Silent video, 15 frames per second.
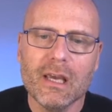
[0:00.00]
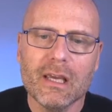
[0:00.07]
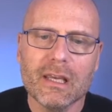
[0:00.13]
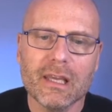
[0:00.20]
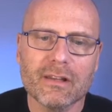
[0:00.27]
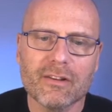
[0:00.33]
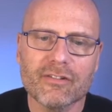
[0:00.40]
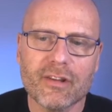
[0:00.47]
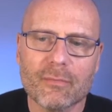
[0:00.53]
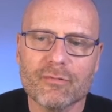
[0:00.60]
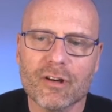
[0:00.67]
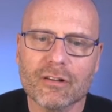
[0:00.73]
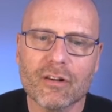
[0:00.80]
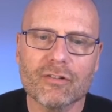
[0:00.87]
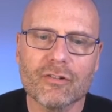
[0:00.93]
yet the
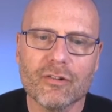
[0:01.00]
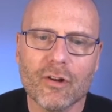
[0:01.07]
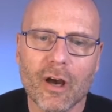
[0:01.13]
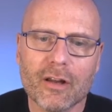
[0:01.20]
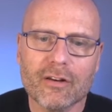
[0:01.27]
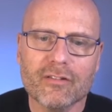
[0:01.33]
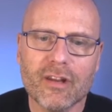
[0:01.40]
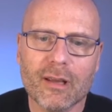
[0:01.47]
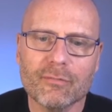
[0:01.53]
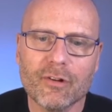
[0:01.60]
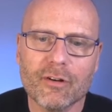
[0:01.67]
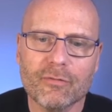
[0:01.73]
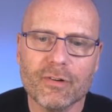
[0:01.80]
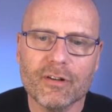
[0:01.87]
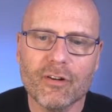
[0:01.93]
subject does not attempt to
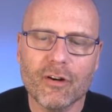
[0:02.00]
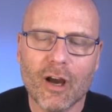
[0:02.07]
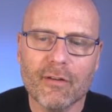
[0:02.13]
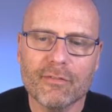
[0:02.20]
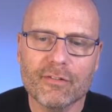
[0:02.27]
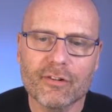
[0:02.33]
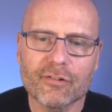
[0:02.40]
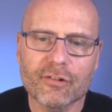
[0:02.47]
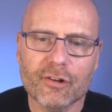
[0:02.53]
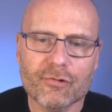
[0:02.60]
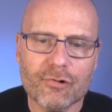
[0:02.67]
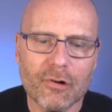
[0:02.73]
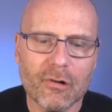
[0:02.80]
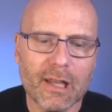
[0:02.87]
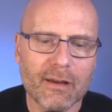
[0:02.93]
defeat an officer's
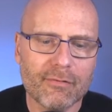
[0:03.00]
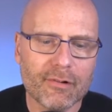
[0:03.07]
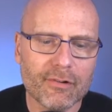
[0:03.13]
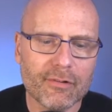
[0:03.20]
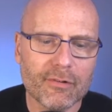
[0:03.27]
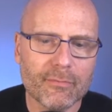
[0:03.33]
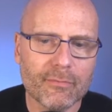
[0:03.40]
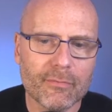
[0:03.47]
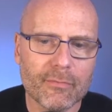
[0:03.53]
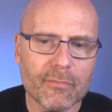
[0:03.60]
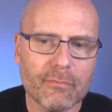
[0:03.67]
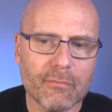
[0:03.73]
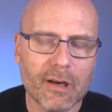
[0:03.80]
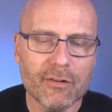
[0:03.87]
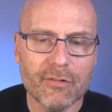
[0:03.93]
control efforts.
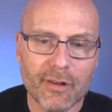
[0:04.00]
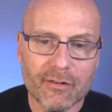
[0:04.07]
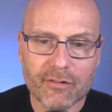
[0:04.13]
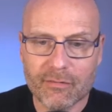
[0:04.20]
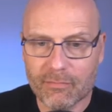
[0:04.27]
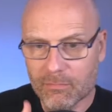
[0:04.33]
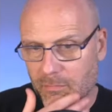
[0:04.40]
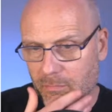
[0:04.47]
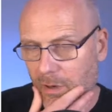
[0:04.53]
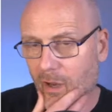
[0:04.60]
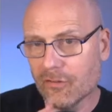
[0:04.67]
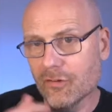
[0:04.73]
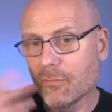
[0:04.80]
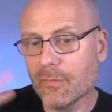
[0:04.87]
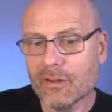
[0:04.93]
Right? So that's, I
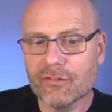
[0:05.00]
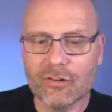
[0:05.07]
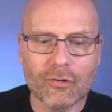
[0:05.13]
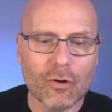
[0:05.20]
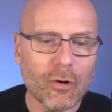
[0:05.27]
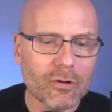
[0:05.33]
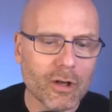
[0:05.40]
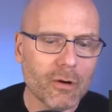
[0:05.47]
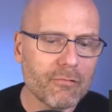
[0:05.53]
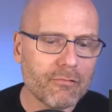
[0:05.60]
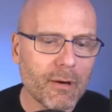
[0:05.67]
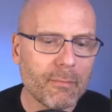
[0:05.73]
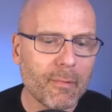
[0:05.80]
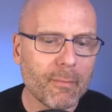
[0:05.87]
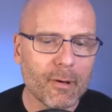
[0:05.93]
assume that's just called going
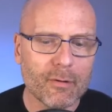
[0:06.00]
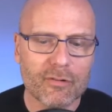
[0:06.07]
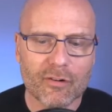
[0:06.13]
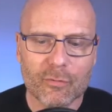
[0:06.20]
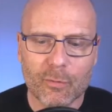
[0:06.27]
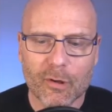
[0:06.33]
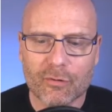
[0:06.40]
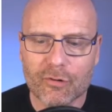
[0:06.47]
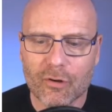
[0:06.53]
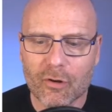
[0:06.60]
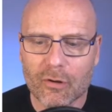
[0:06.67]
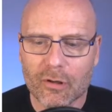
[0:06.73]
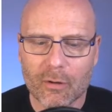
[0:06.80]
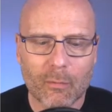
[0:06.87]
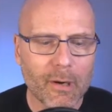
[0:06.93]
rubber bones, as we used to
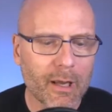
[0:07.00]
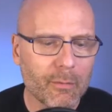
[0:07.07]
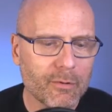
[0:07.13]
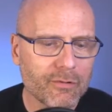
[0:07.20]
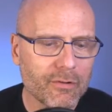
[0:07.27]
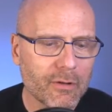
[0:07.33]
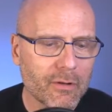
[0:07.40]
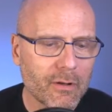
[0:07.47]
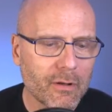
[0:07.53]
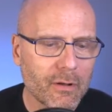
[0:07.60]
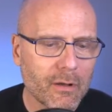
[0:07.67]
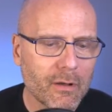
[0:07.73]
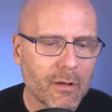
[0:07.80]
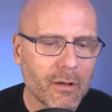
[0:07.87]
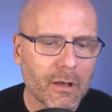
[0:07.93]
call it when I was
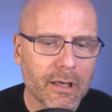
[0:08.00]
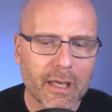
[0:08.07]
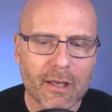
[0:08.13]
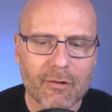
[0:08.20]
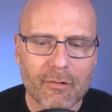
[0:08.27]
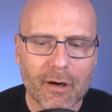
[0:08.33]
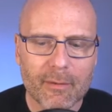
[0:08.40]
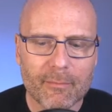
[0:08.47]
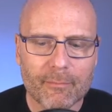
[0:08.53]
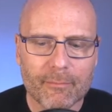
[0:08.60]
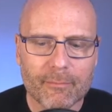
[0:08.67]
a kid, right?